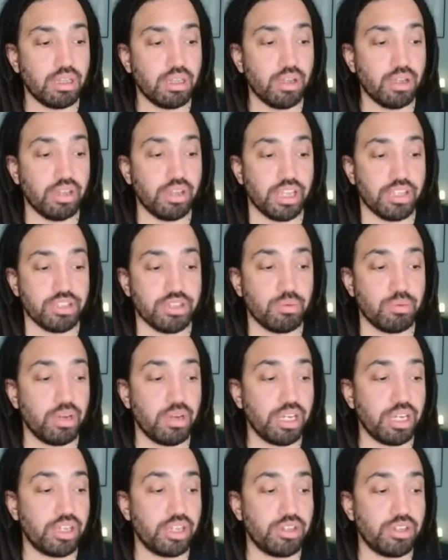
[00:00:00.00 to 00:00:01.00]
Okay, so what
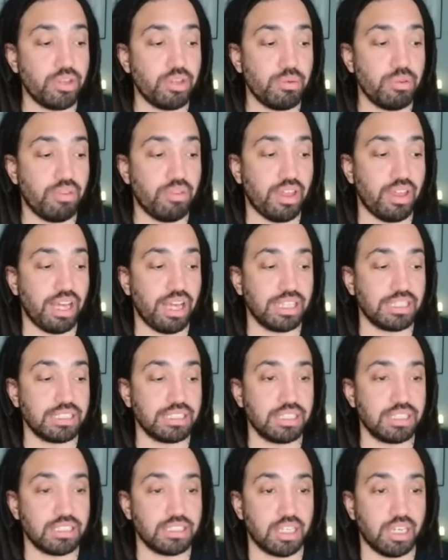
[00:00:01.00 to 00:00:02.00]
I can do with that
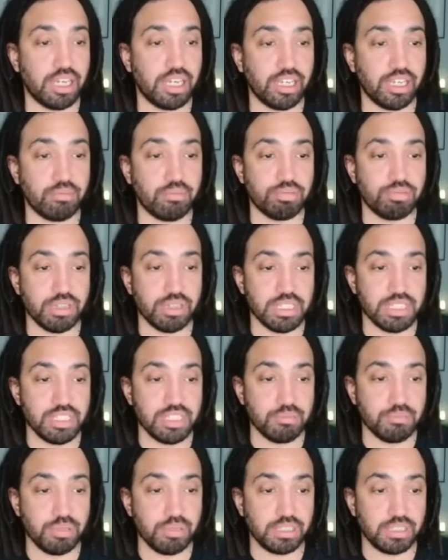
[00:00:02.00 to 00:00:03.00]
is I can press
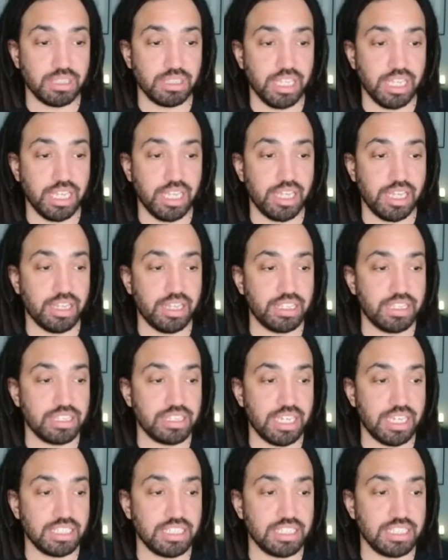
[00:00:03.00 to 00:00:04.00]
this button here, this
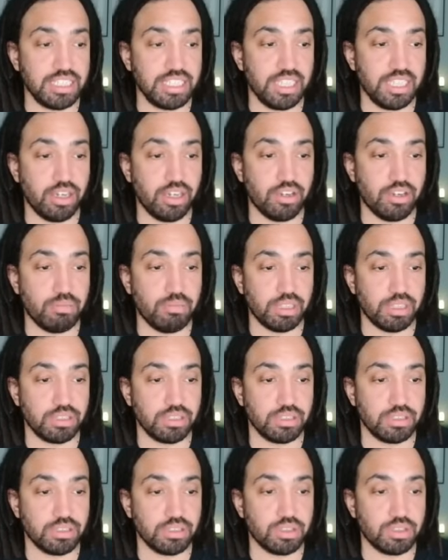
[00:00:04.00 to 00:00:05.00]
STO
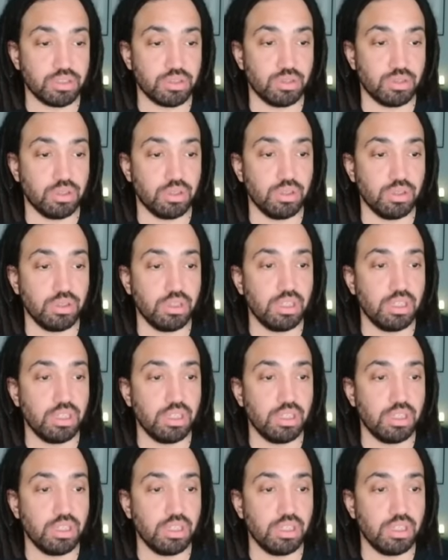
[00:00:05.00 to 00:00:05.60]
button, store,